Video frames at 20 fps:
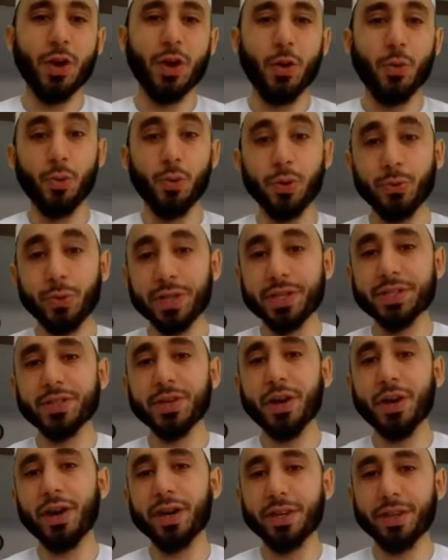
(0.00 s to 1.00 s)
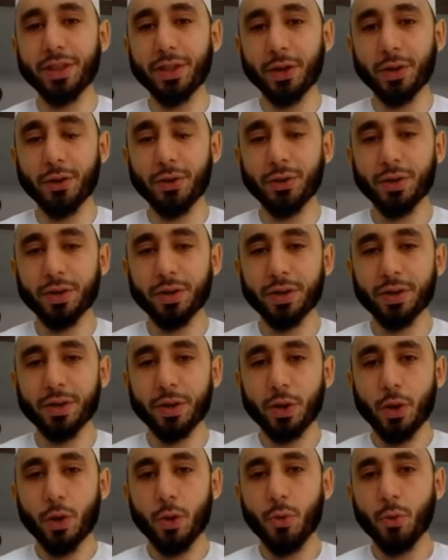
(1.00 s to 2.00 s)
When we started though,
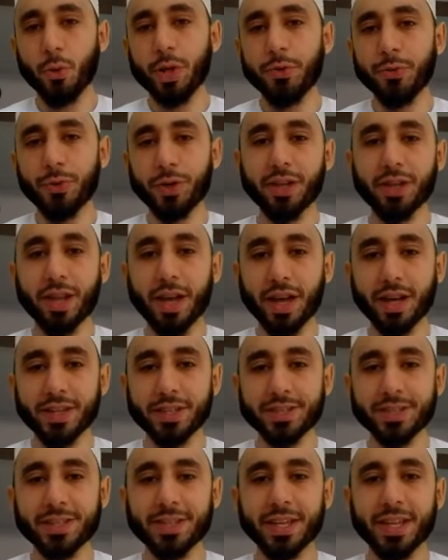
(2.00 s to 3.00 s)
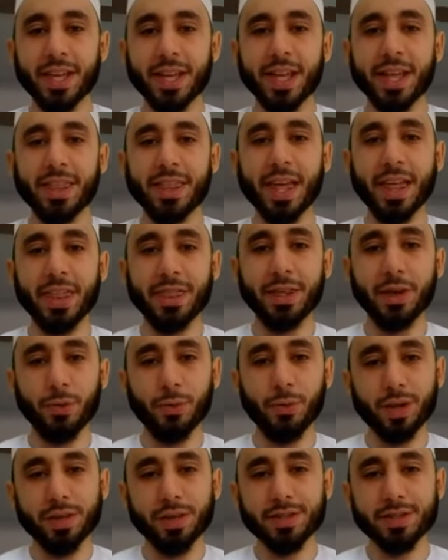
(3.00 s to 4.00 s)
we realized that there
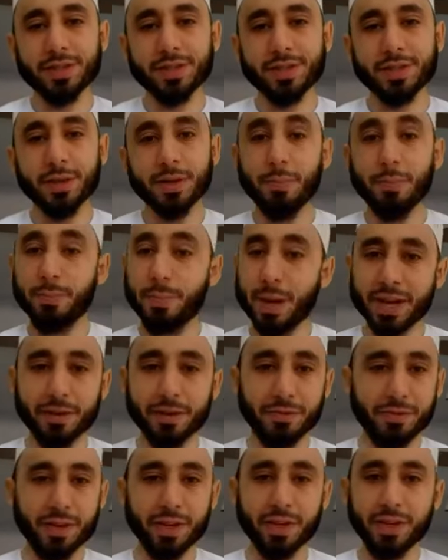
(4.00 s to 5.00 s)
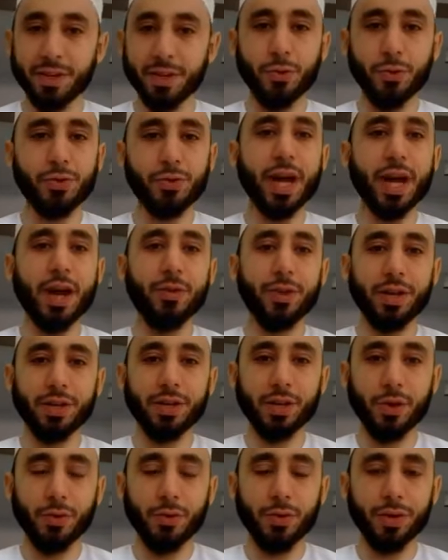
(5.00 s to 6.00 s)
was benefit, no doubt, in
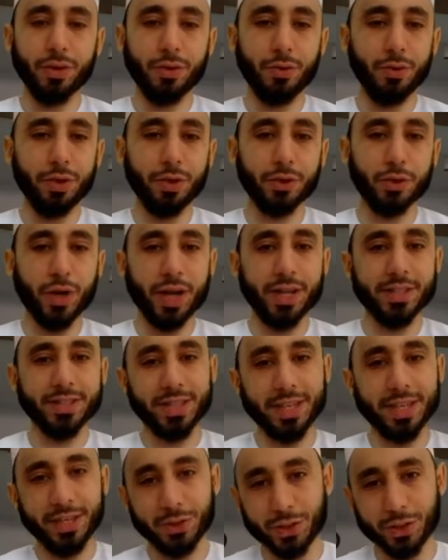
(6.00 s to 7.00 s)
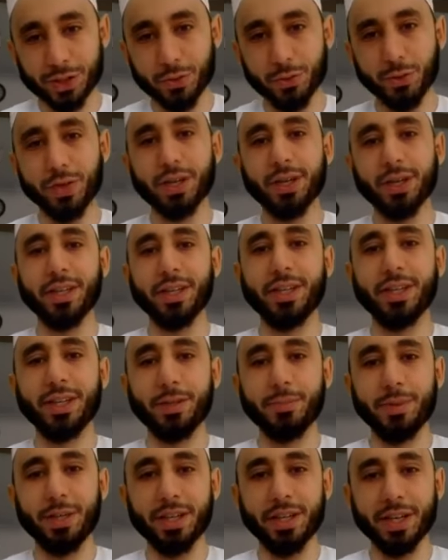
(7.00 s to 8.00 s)
going through the translation quickly
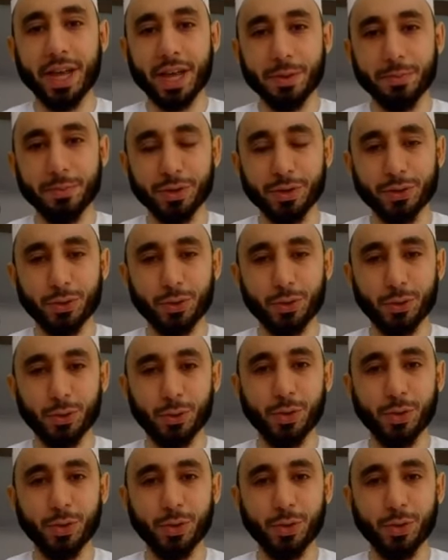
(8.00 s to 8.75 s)
and being able to